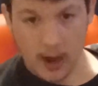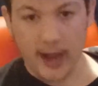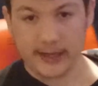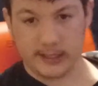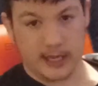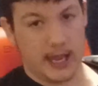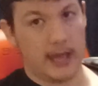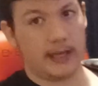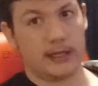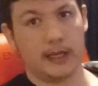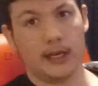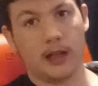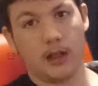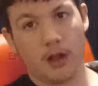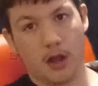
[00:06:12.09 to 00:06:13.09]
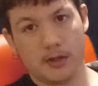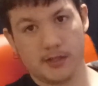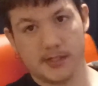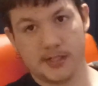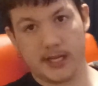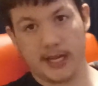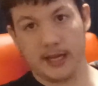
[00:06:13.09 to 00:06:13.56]
I can't get it on
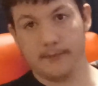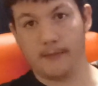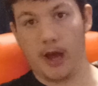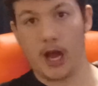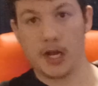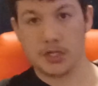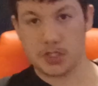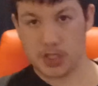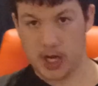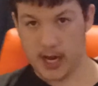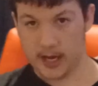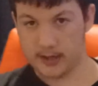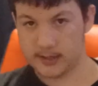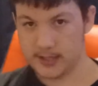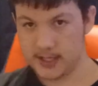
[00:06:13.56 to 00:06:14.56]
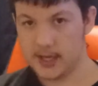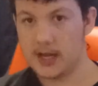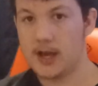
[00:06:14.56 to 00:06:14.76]
Steam. I checked.